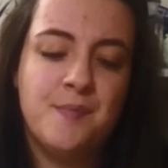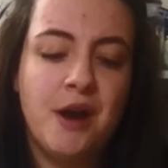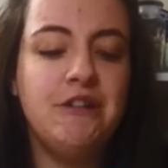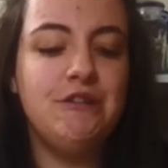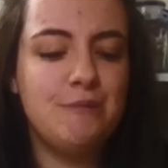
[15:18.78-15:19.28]

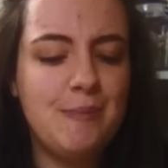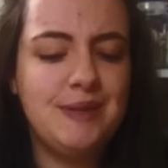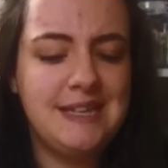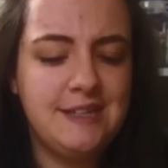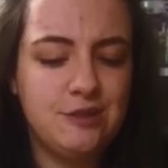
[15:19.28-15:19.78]
Margaret
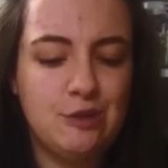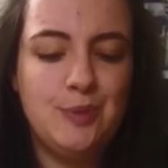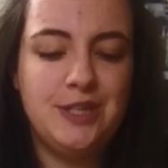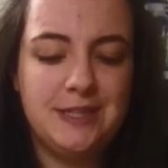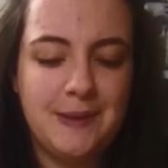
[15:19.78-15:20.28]
remembers little,
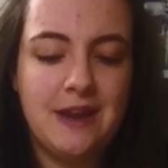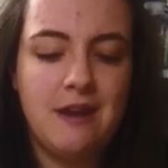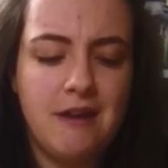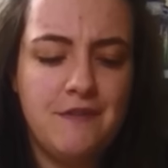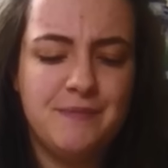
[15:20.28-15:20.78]
but she spent
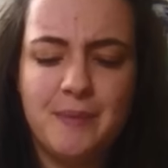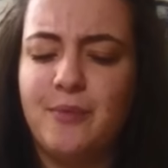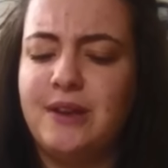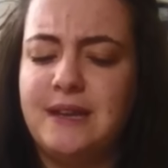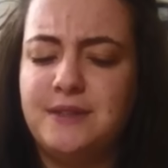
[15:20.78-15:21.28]
her life
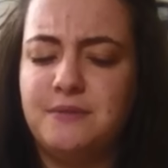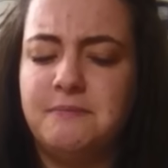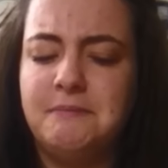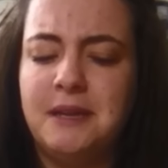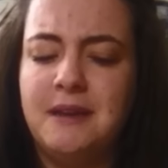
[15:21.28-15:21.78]
remembering little.
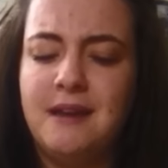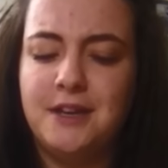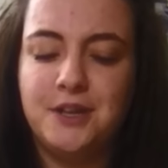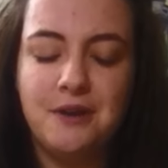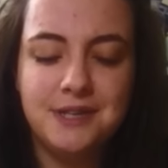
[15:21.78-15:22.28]

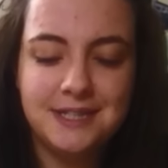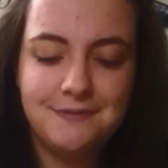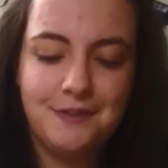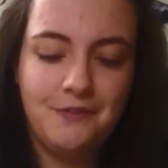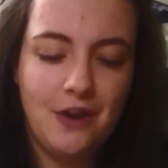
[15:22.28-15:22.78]
Her childhood
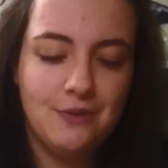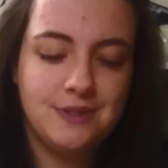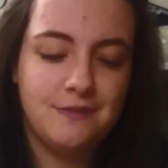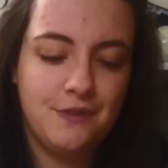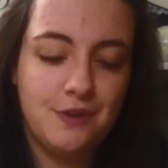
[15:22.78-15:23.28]
is full of
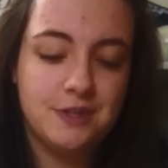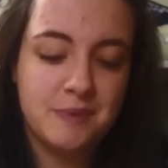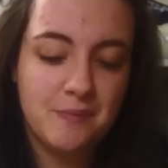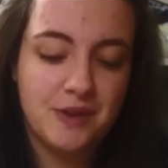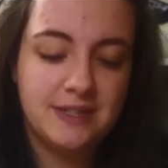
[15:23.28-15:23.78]
holes and forgotten
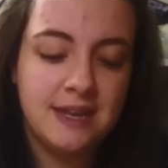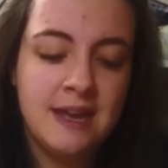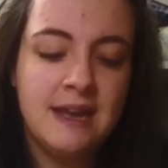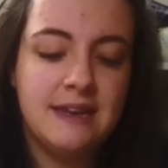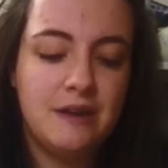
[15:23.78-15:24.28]
memories.
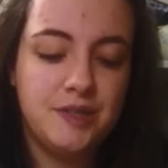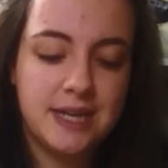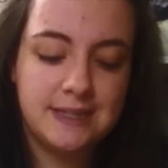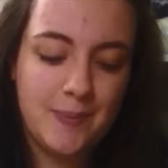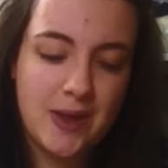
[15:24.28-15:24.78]
Now
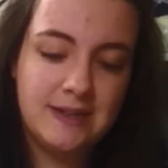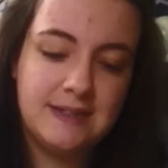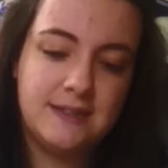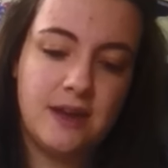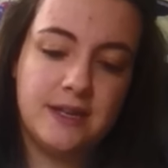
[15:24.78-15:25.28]
she has a burning
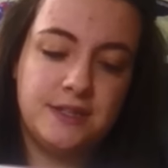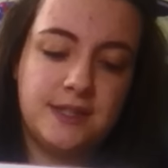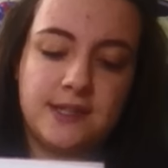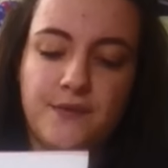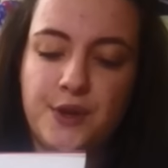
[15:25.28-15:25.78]
desire to
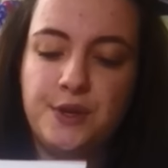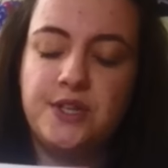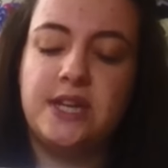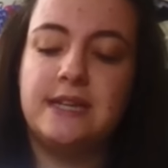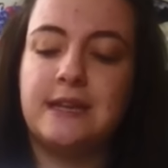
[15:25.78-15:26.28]
discover who
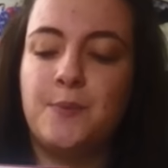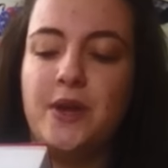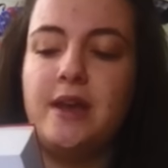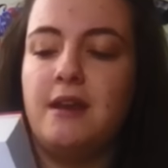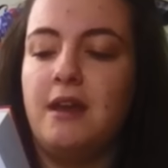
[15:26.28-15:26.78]
she is and
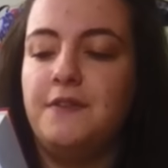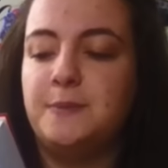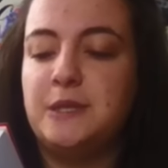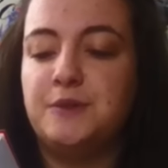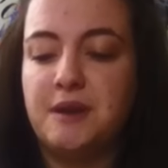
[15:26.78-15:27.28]
why her life
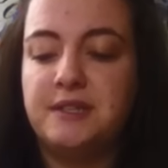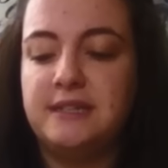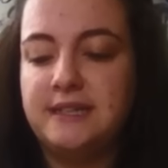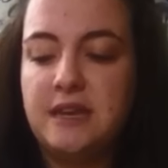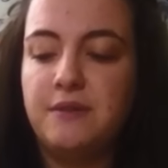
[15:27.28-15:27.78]
has been shrouded
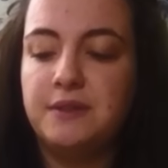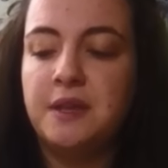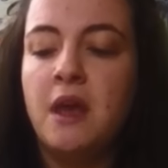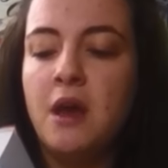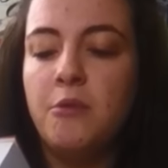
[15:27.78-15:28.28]
in
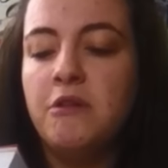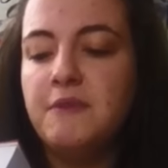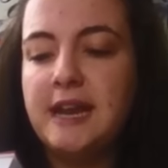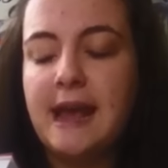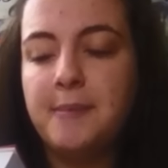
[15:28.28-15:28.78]
secrets.
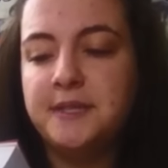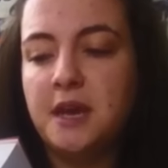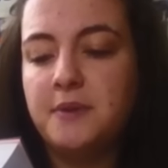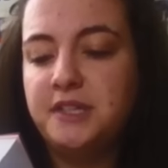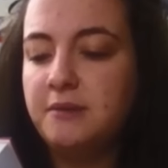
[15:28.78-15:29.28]
What really happened
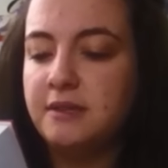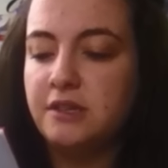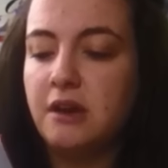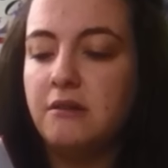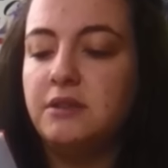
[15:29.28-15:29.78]
to her when she was a
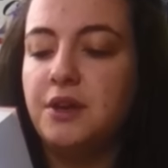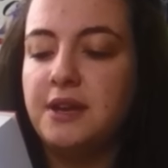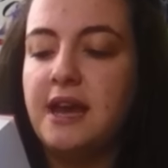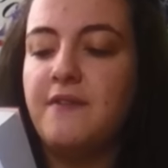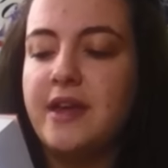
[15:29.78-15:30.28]
child?
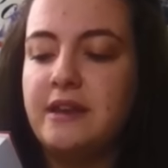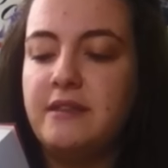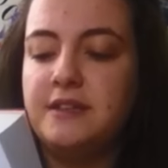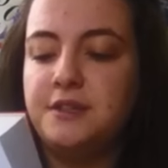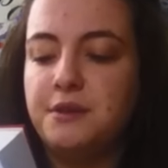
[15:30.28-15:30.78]
Could it have
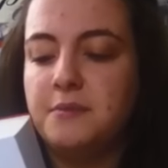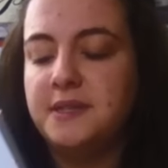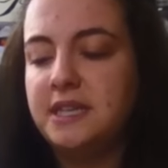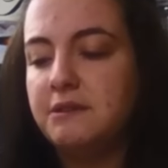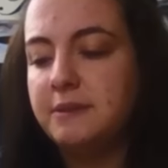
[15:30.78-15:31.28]
anything to do with the
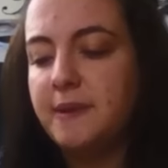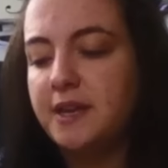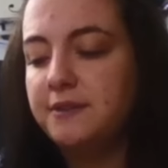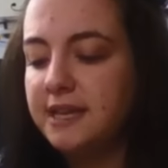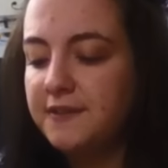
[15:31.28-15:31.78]
mysterious
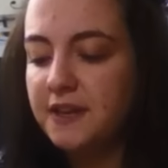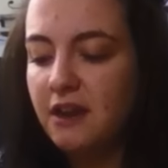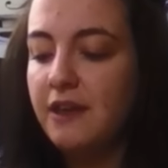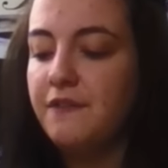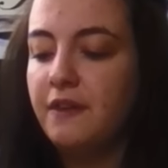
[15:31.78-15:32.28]
man who saved her
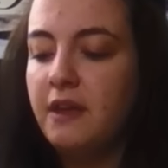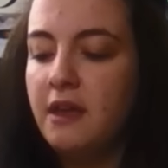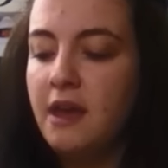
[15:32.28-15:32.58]
life?